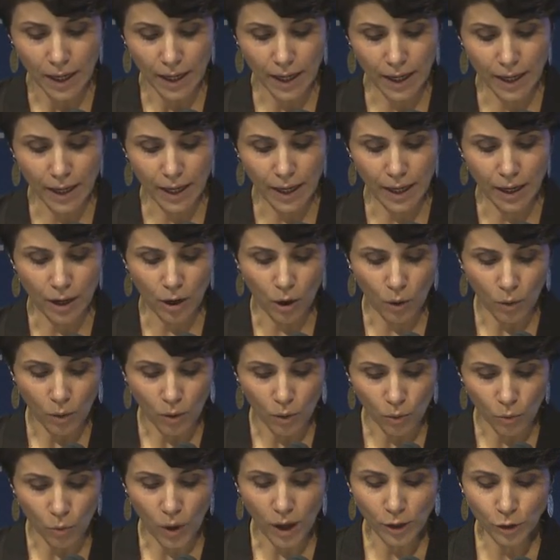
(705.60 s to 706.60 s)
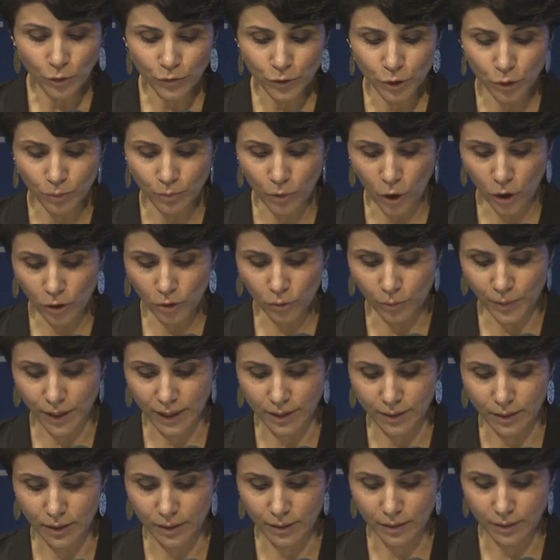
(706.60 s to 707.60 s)
Uh, one of the
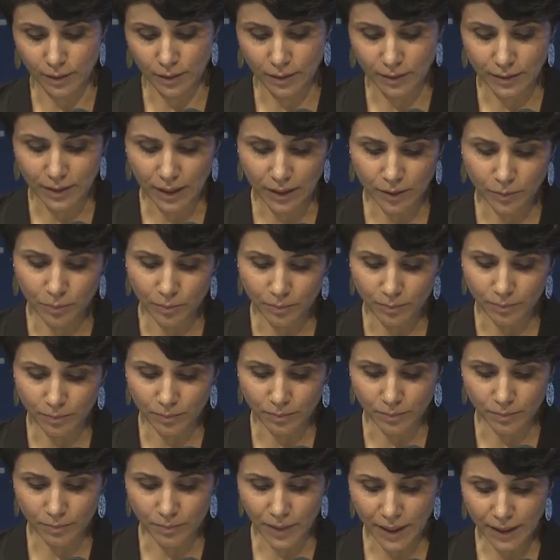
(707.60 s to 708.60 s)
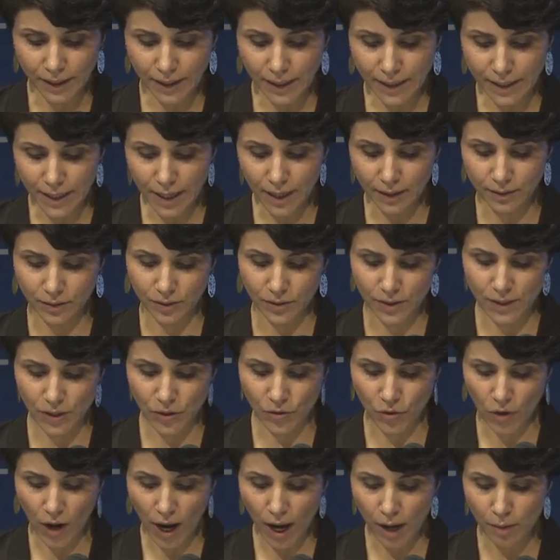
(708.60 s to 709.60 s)
monuments uh, that Ben Ghiat
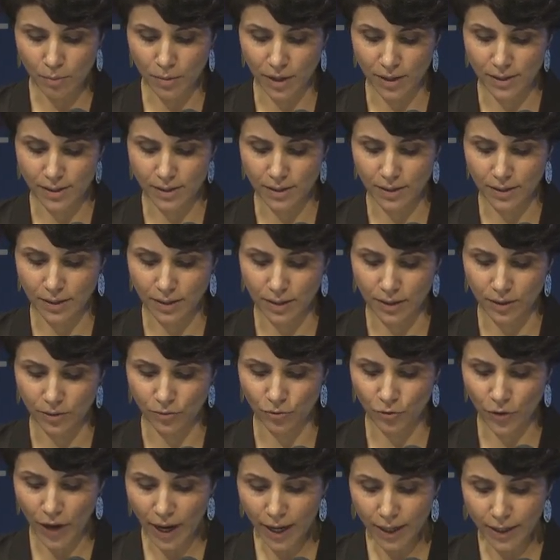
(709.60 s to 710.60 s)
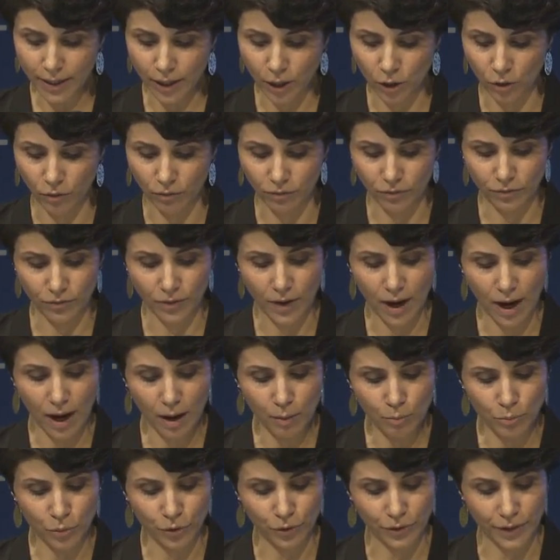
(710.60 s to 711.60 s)
described as a relic of
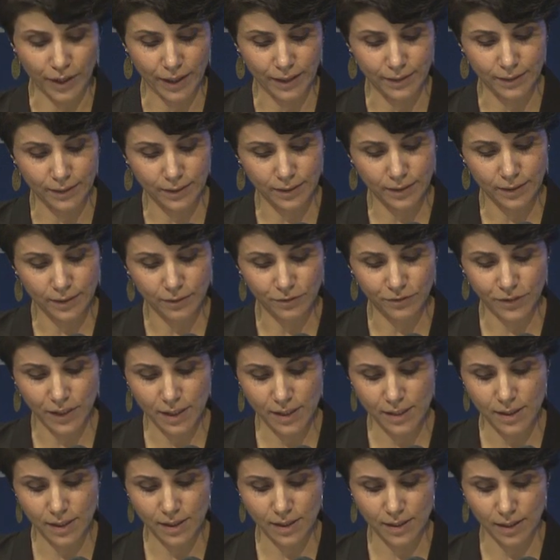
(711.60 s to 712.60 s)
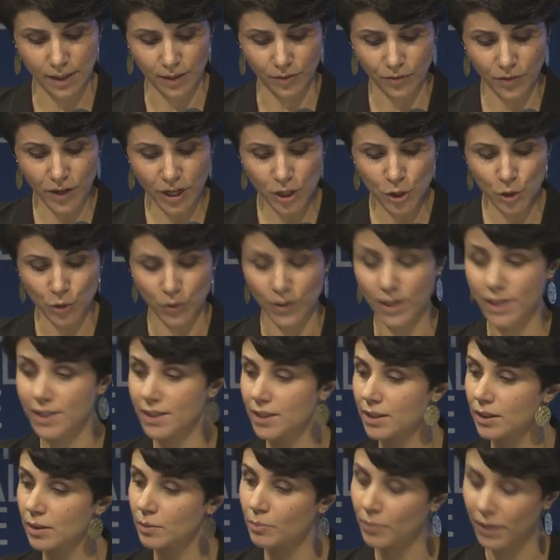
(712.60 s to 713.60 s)
abhorrent fascist aggression
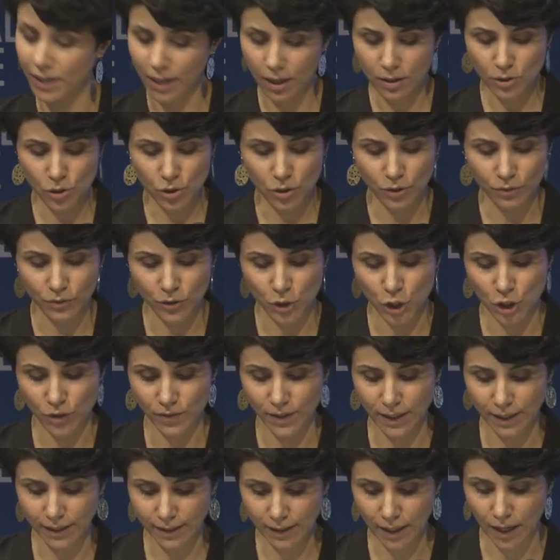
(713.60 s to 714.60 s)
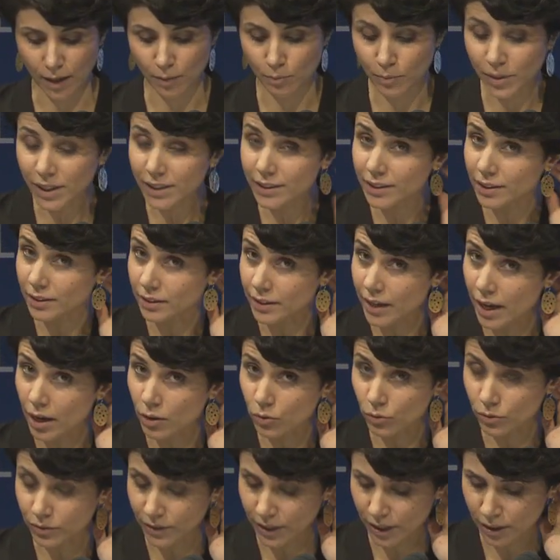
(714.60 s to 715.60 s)
is the Palazzo Civiltà, built in
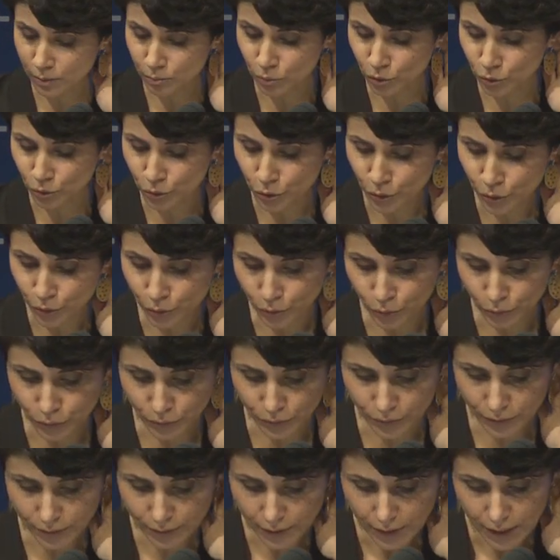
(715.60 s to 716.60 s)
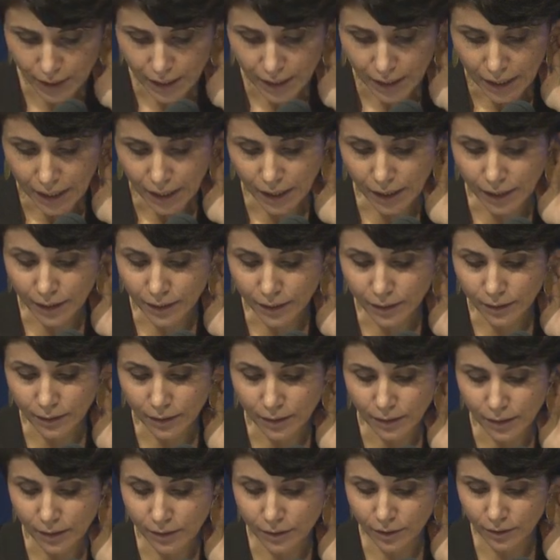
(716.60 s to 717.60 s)
our neighborhood
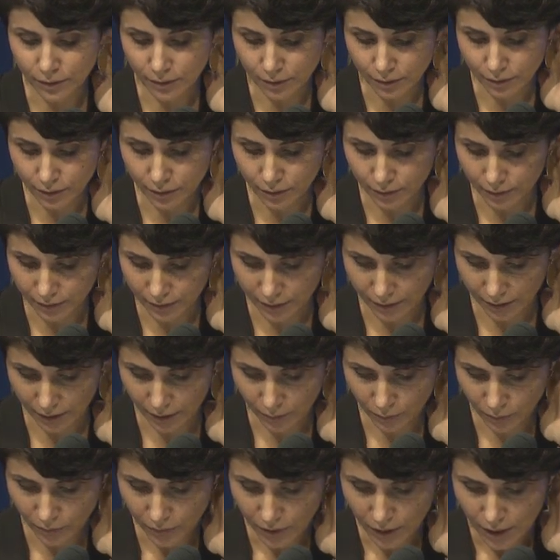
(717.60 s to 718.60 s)
in, in the 30s.